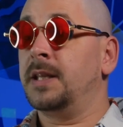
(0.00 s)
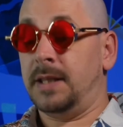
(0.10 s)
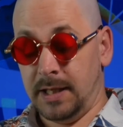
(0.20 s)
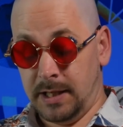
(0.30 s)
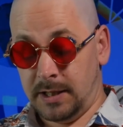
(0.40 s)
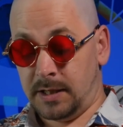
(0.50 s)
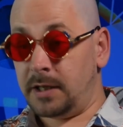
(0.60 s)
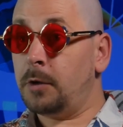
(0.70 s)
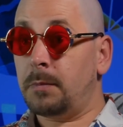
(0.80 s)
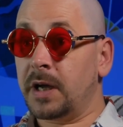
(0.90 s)
These
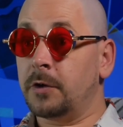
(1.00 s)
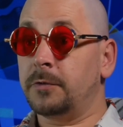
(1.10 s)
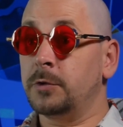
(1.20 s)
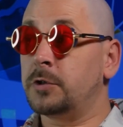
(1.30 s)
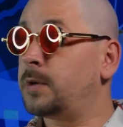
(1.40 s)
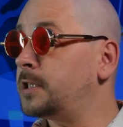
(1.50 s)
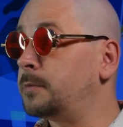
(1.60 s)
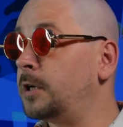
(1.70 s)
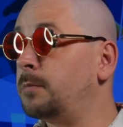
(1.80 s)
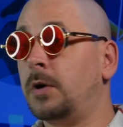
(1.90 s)
little microphone
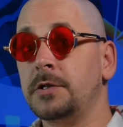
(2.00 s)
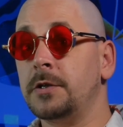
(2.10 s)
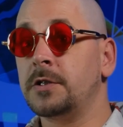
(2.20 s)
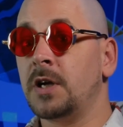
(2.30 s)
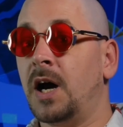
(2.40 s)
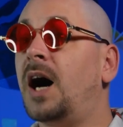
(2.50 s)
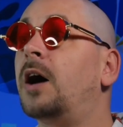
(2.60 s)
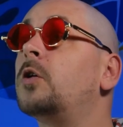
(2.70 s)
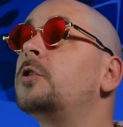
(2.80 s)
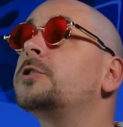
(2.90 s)
transmitter boxes
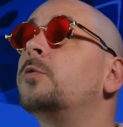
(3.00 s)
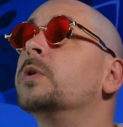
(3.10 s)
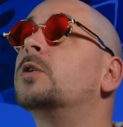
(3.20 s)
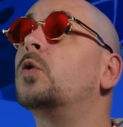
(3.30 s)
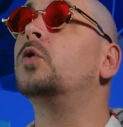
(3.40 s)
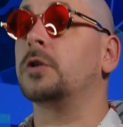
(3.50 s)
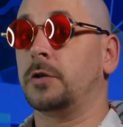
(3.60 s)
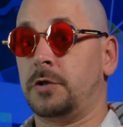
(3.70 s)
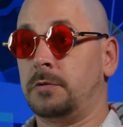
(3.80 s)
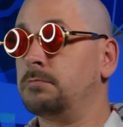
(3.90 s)
are also
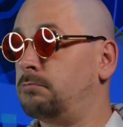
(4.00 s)
recorders.